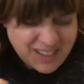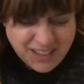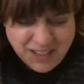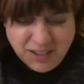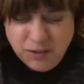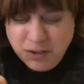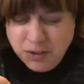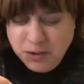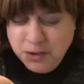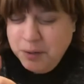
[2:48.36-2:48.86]
I
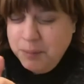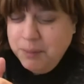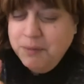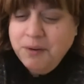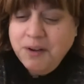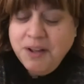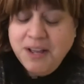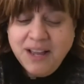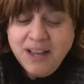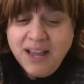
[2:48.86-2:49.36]
knew you knew.
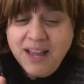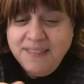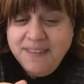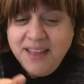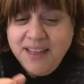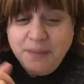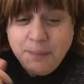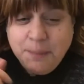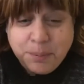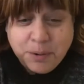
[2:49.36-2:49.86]
And
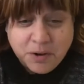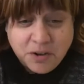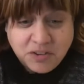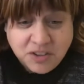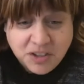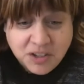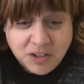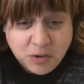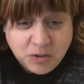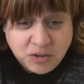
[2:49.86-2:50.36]
then the
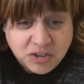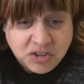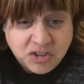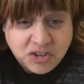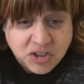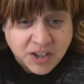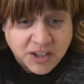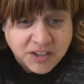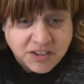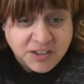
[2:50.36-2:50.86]
person who's in
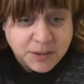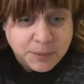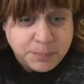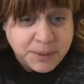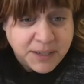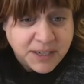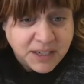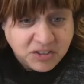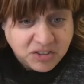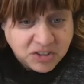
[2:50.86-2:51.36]
charge of the
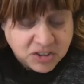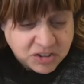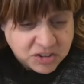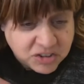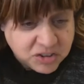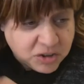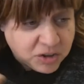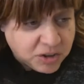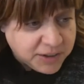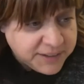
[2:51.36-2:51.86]
pictures
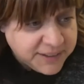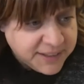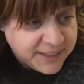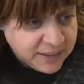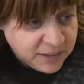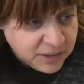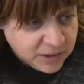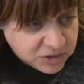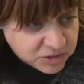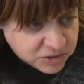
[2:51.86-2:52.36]
is called the
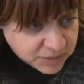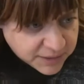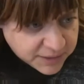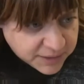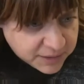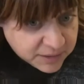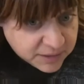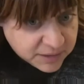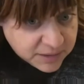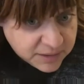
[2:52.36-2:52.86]

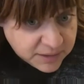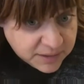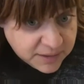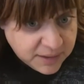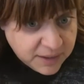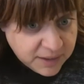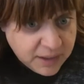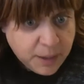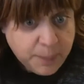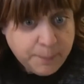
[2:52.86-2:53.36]
illustrator.
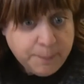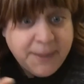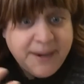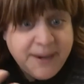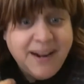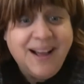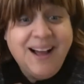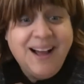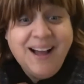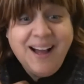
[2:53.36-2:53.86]

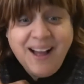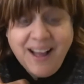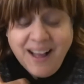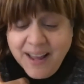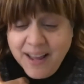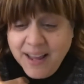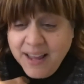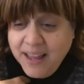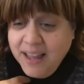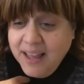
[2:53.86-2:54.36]
But
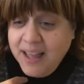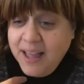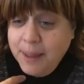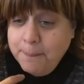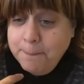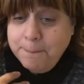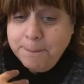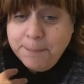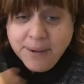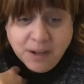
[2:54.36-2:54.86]
I
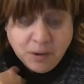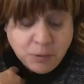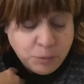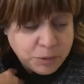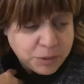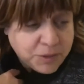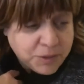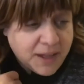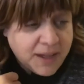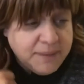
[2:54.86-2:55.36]
am
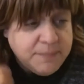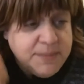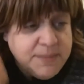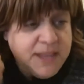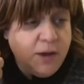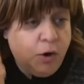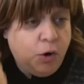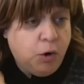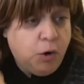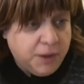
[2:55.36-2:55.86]
both. I'm
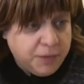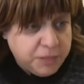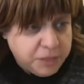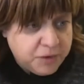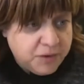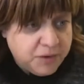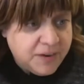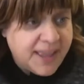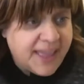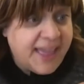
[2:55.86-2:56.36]
the
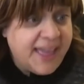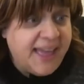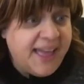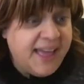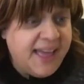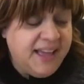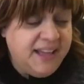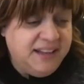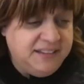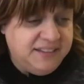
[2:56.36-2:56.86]
author
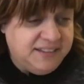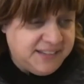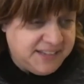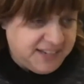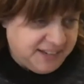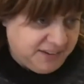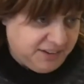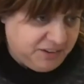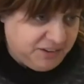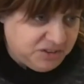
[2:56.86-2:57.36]
and
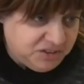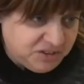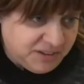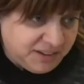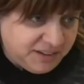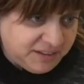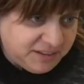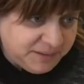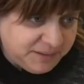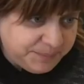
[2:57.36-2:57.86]
the
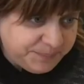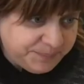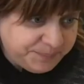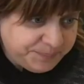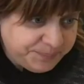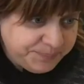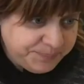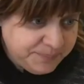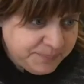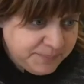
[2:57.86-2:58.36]
illustrator.
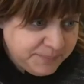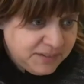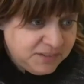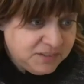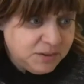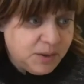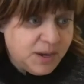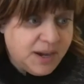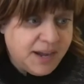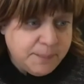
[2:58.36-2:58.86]

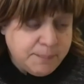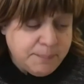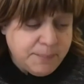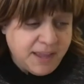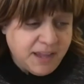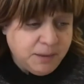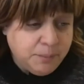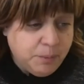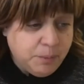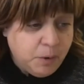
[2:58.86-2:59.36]
So I
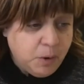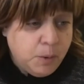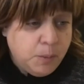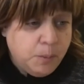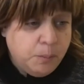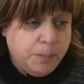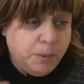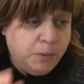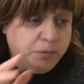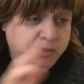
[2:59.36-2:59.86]
make
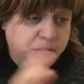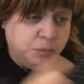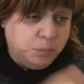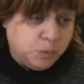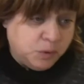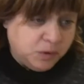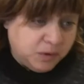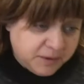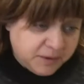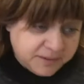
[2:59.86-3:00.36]
both the
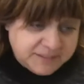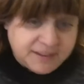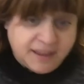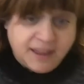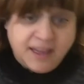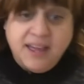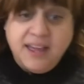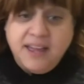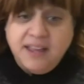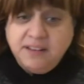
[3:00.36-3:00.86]
words
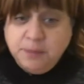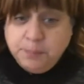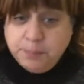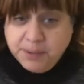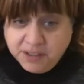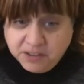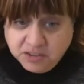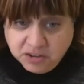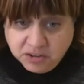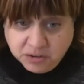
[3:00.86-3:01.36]
and the
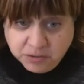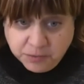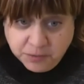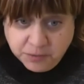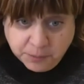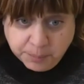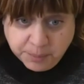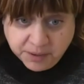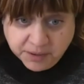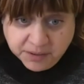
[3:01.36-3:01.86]
pictures for
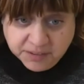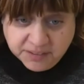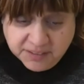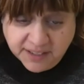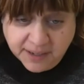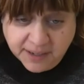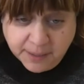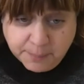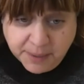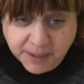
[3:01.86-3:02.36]
the books
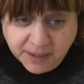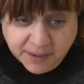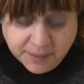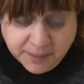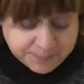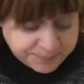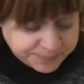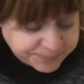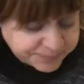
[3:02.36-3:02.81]
that I make.